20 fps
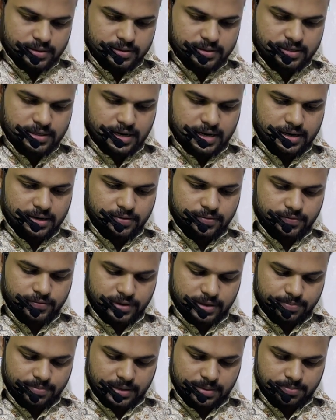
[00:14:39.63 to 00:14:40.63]
Star
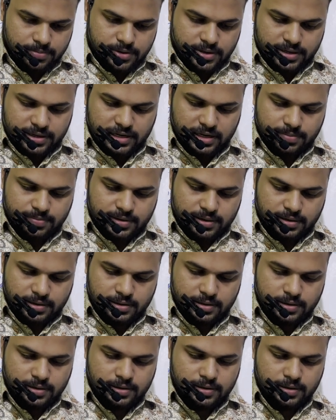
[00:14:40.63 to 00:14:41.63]
from employee table.
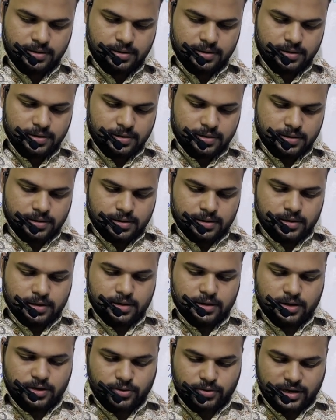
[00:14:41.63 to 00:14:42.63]

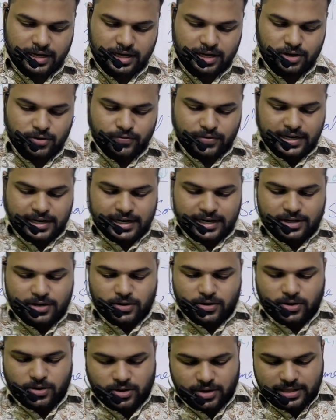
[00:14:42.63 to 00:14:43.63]
Okay, you will get
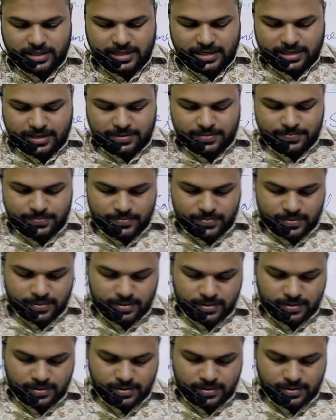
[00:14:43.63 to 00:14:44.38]
all the